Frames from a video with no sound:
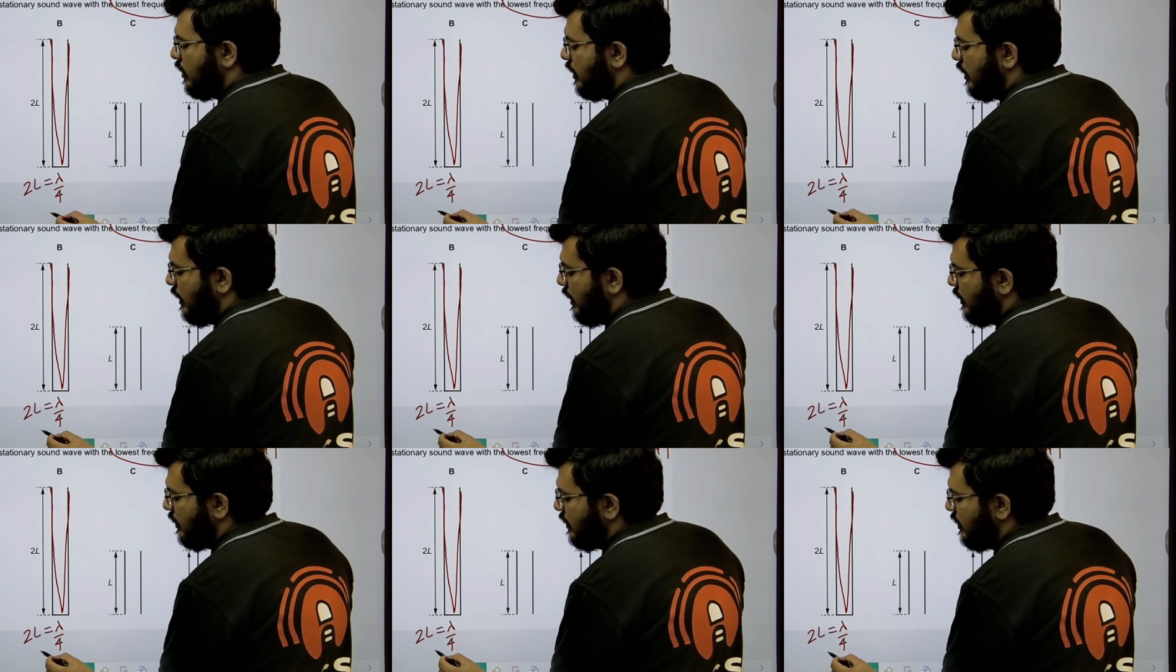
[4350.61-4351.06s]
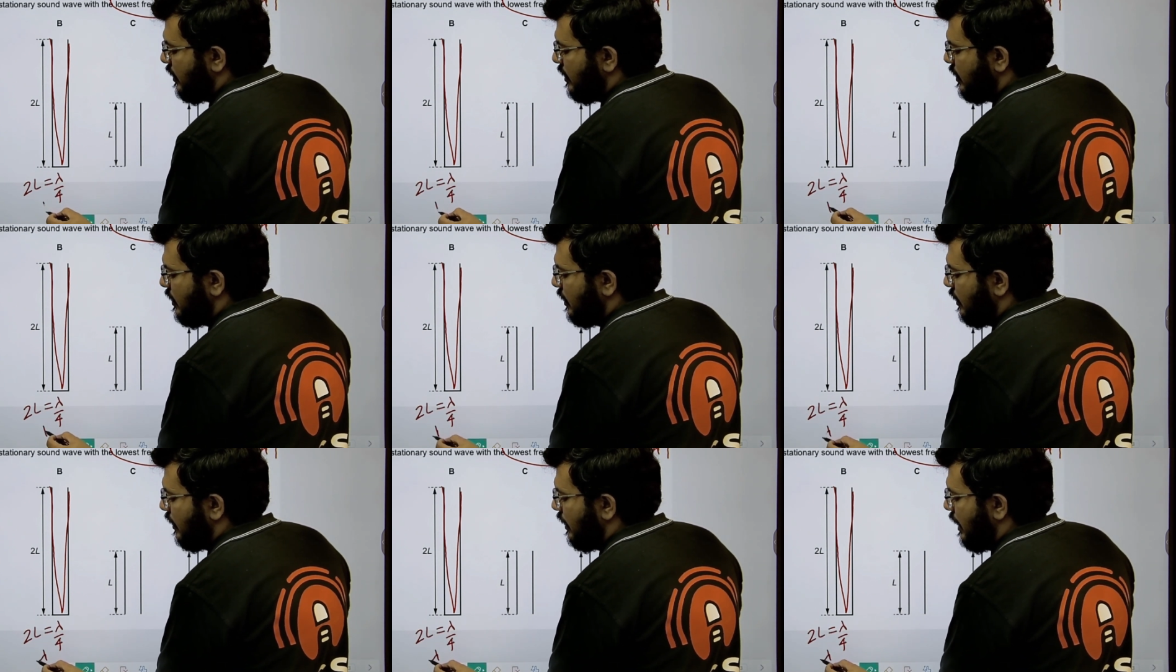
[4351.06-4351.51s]
and
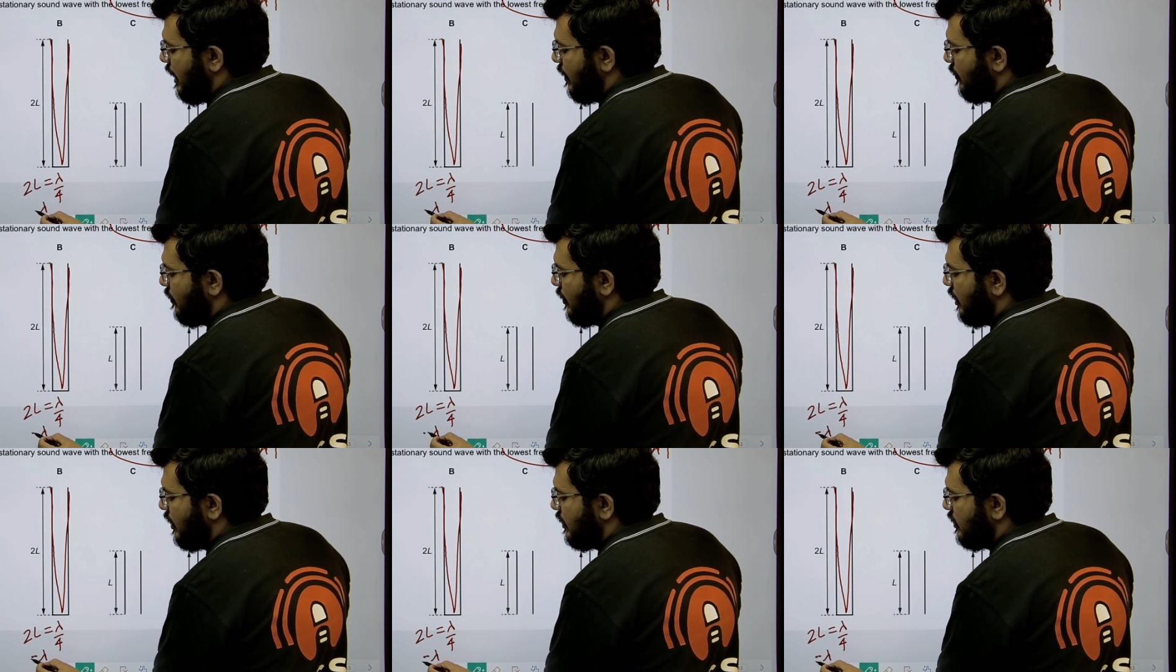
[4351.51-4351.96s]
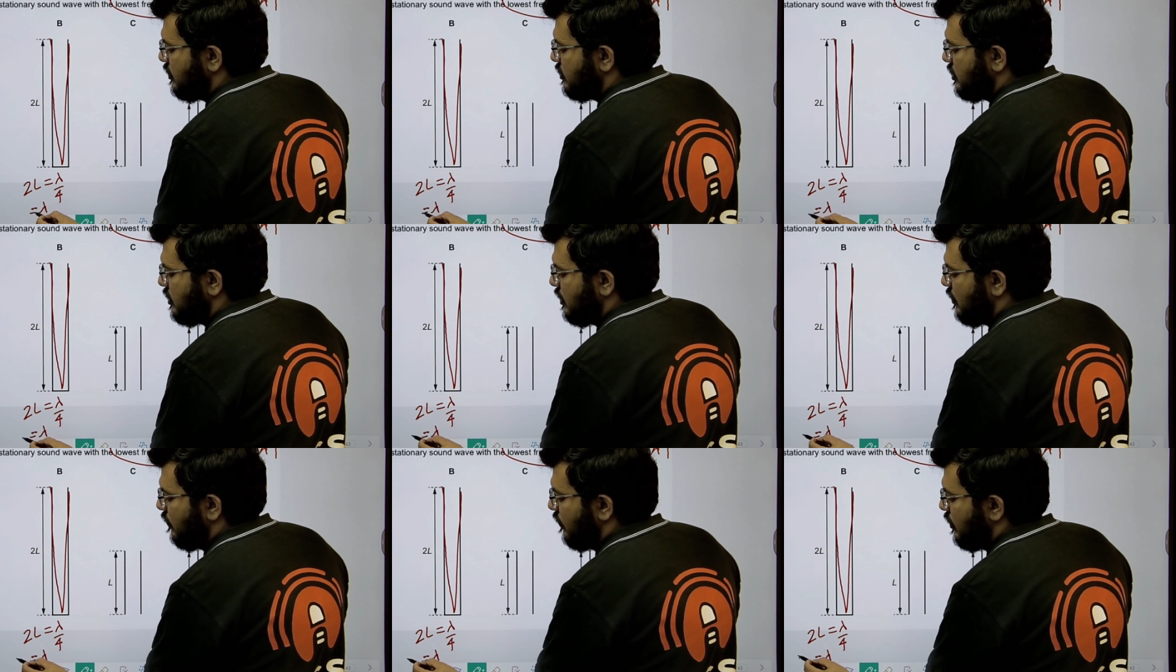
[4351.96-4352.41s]
then lambda is
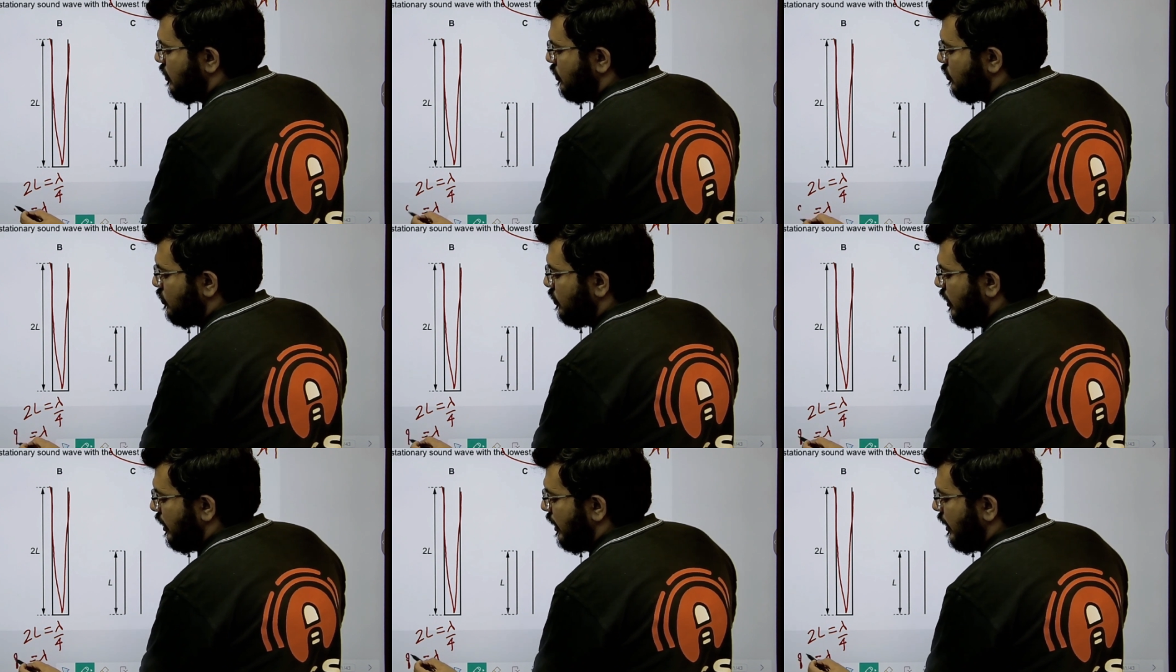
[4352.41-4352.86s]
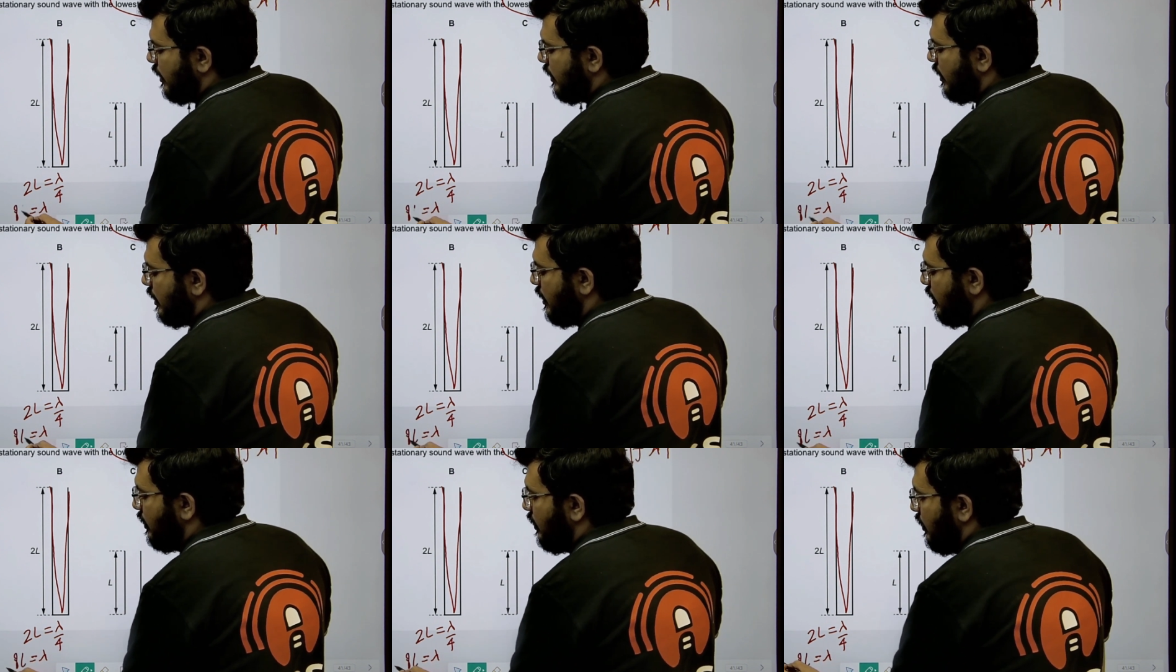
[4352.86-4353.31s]
equal to
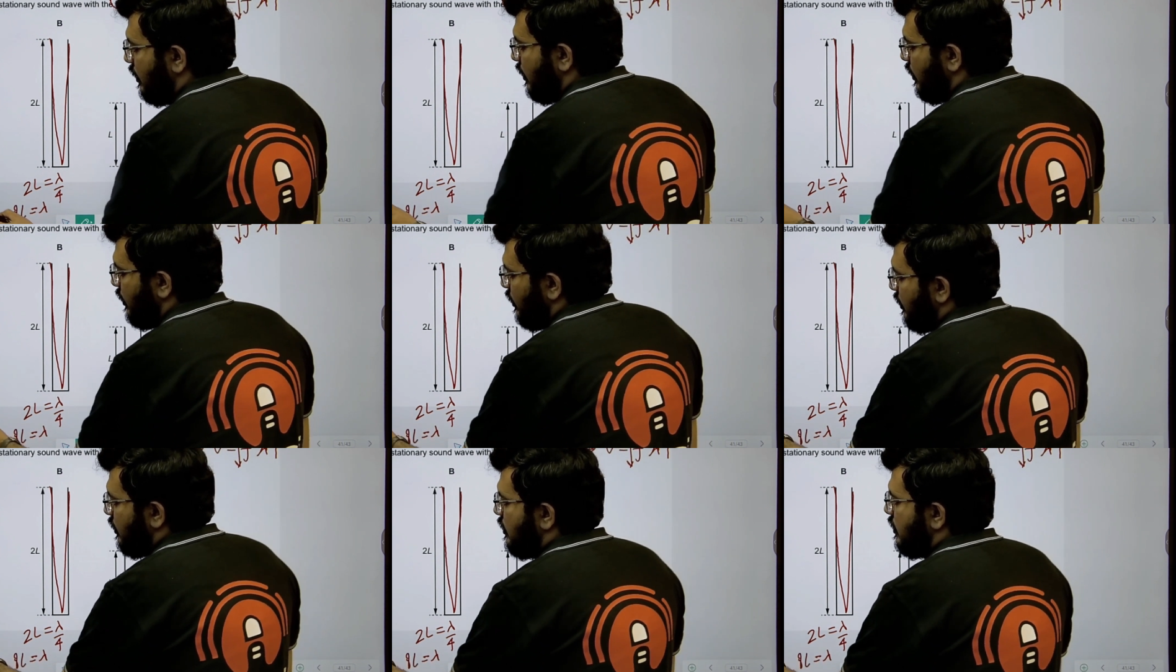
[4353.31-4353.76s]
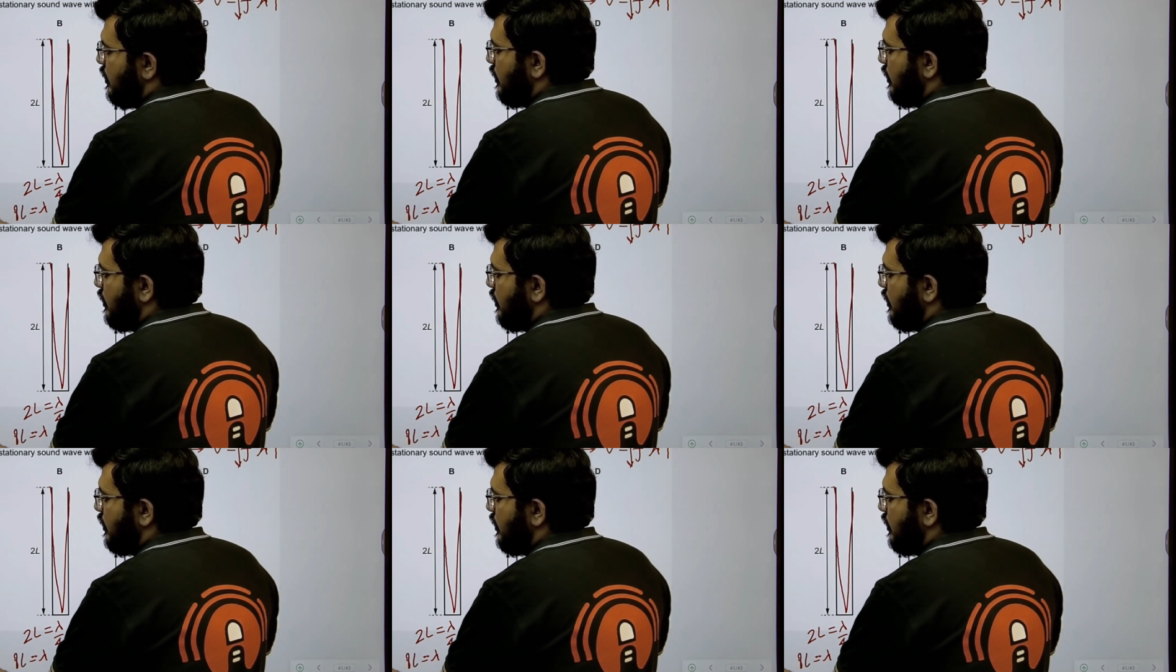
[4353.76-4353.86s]
8L. Here